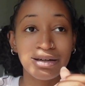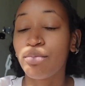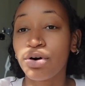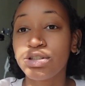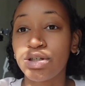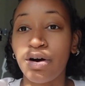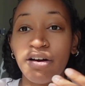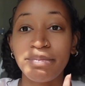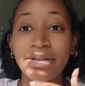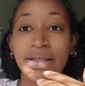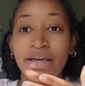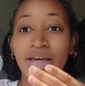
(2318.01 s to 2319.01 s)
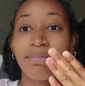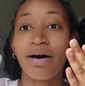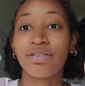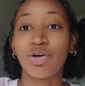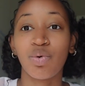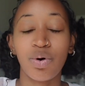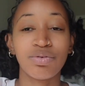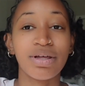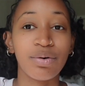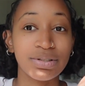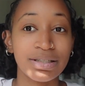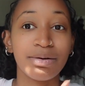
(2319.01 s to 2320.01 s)
More so, I've been thinking about the quote that
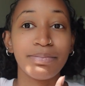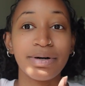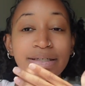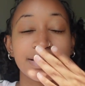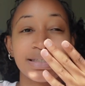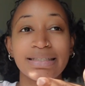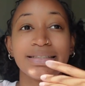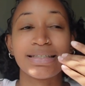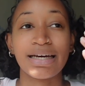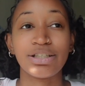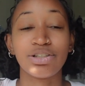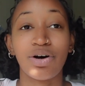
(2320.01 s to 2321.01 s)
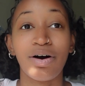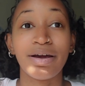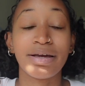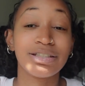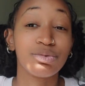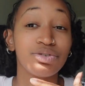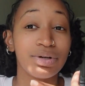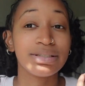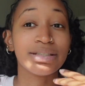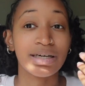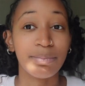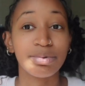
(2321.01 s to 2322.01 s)
was in the book since I saw it, because it was raised a
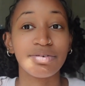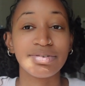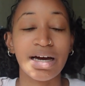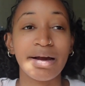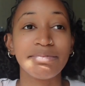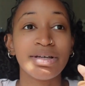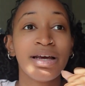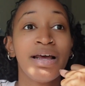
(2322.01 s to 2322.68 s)
couple of times,